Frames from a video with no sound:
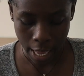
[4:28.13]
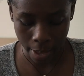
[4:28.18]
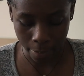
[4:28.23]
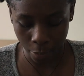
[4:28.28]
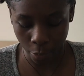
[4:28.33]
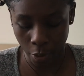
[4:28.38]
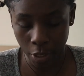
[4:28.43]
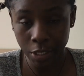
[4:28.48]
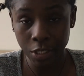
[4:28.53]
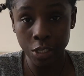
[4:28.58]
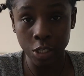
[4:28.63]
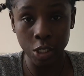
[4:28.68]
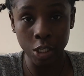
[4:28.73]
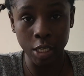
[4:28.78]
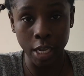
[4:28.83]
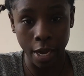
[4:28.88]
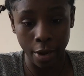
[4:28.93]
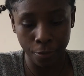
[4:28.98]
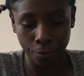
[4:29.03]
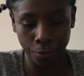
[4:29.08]
I'm going to
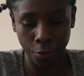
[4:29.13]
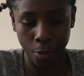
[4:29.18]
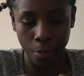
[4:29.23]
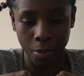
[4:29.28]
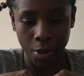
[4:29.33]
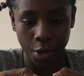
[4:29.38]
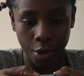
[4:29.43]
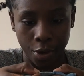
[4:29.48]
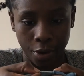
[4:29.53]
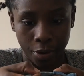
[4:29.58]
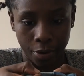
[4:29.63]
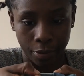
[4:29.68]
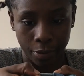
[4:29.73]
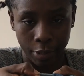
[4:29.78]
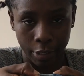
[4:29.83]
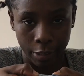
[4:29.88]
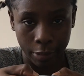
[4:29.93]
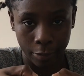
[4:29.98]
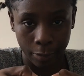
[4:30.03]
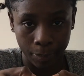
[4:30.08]
start from here,
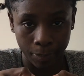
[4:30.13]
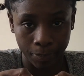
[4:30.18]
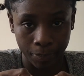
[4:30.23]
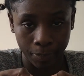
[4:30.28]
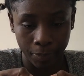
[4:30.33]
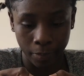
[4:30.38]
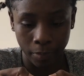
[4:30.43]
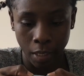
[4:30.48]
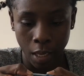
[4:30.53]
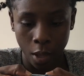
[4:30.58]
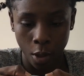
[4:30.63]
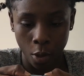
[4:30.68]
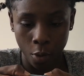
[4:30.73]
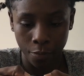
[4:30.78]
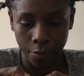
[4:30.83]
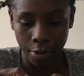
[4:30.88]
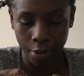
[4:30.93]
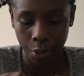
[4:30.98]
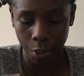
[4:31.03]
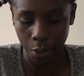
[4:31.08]

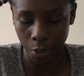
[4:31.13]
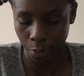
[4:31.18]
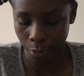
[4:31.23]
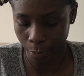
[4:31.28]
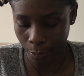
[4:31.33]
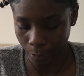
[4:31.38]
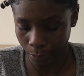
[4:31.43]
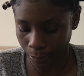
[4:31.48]
over here.